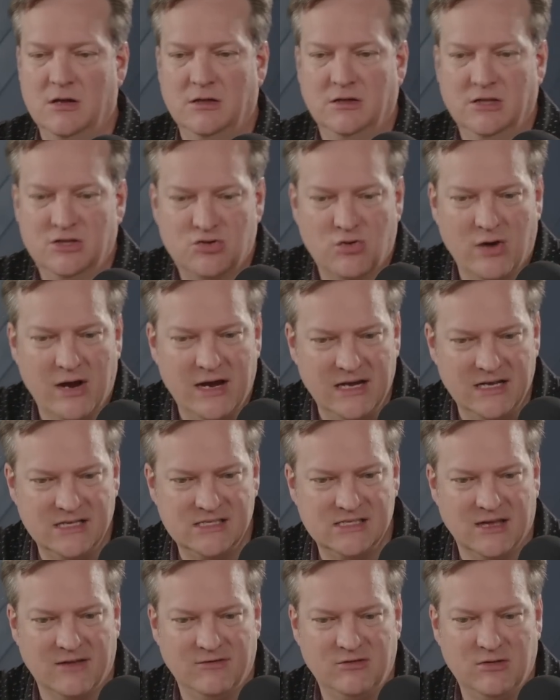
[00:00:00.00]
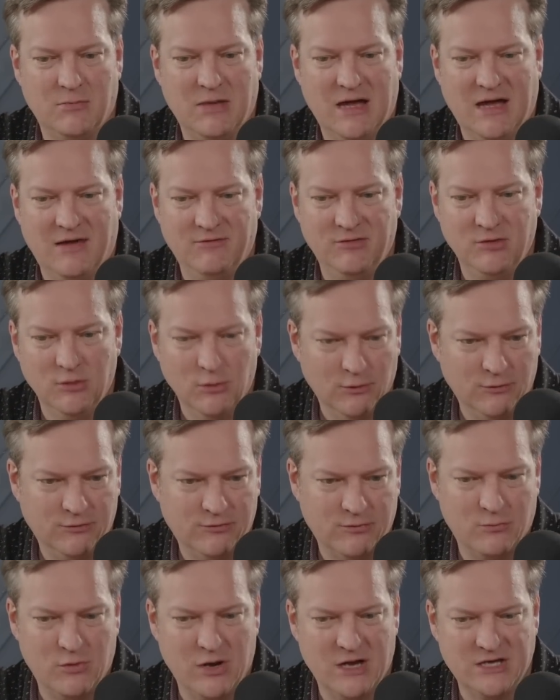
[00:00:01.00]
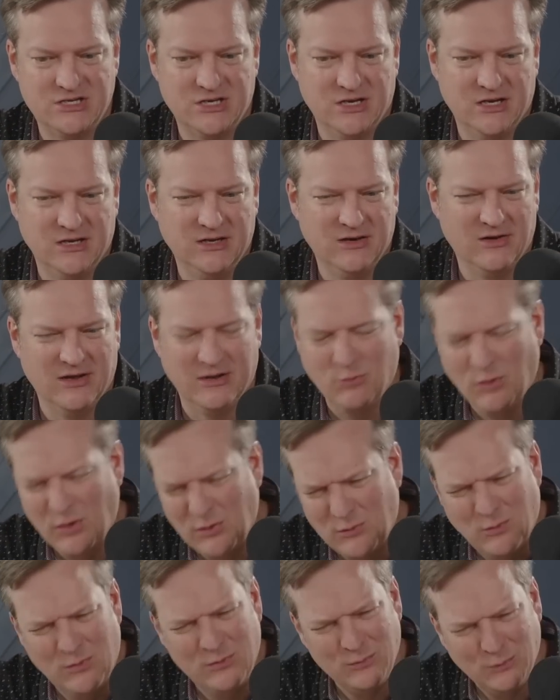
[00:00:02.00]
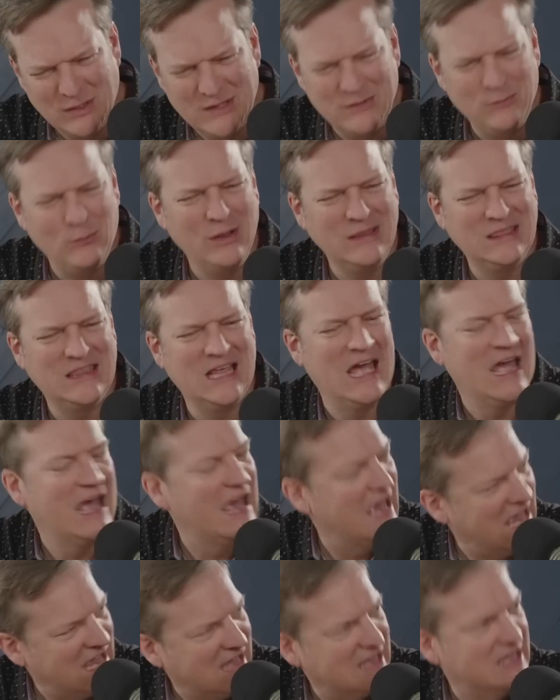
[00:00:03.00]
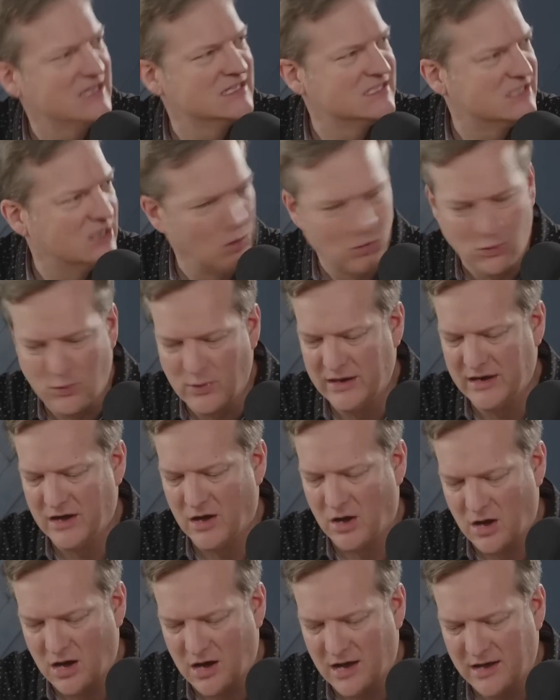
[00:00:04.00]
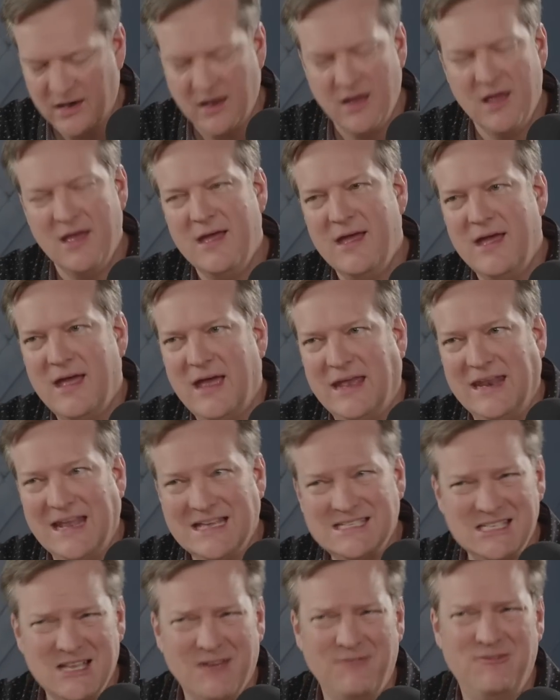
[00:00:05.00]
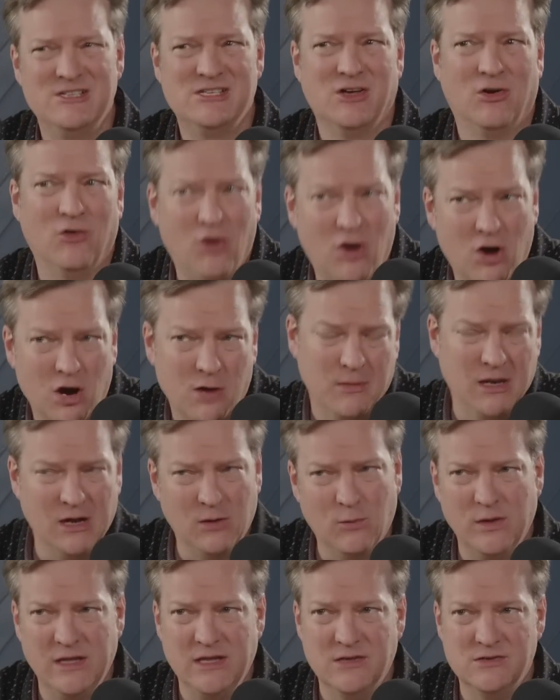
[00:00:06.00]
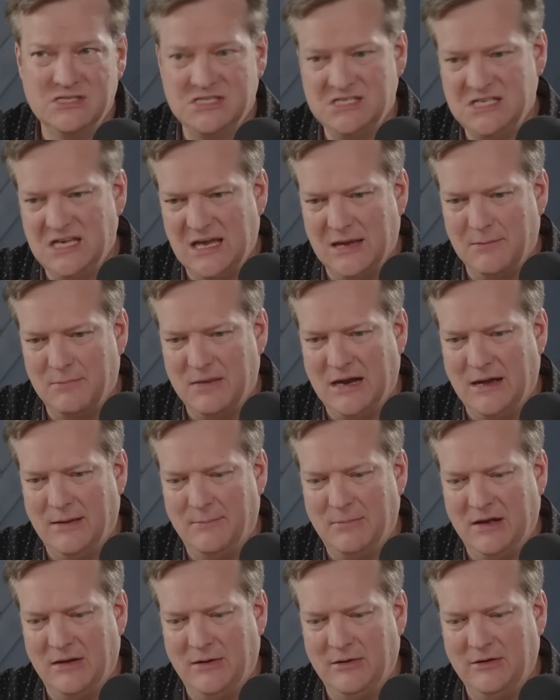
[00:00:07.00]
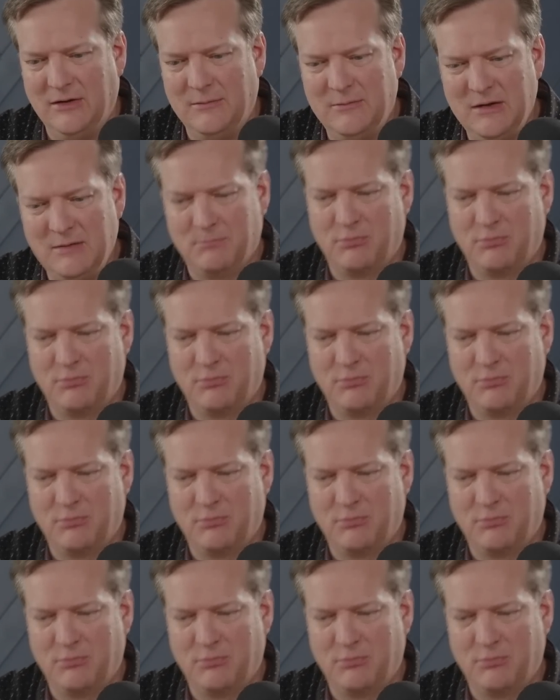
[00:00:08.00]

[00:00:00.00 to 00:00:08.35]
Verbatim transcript: the trading stuff to buy fuel from Russia, and you're like, whoa, what what, what the heck What's is going, going on? on? And that stuff is alarming when you see it. But I, but let me